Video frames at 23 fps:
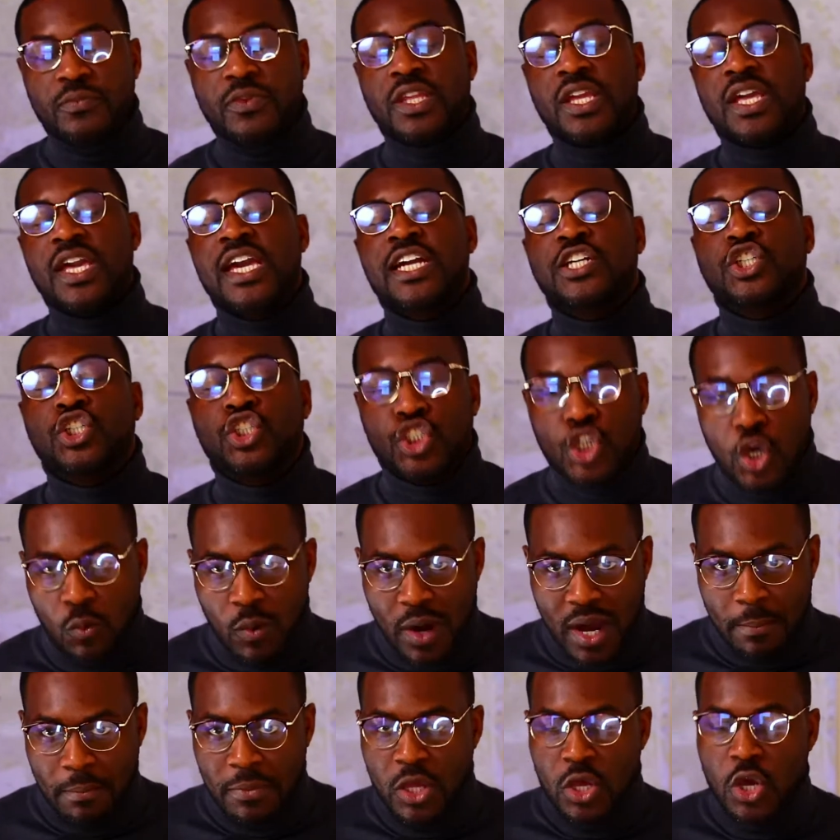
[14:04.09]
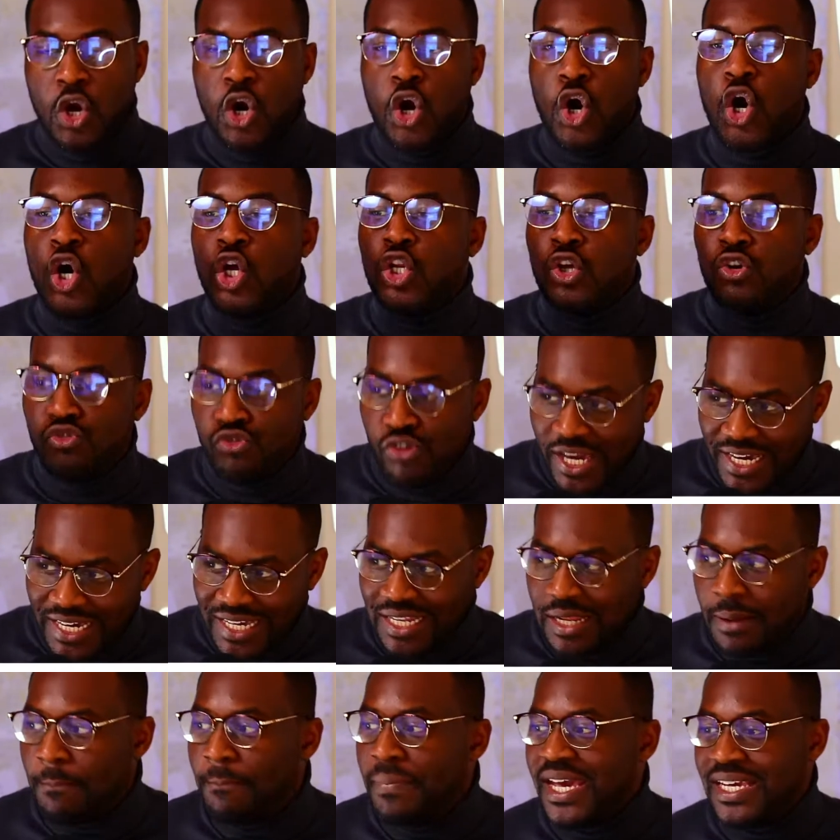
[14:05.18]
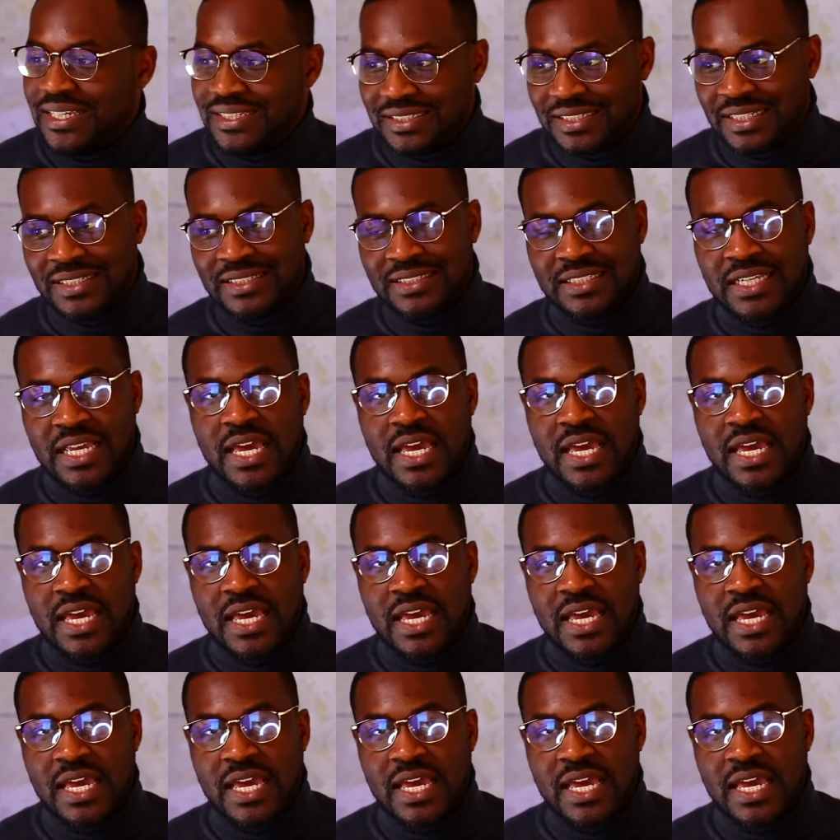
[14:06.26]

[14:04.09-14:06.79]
is show up on a regular basis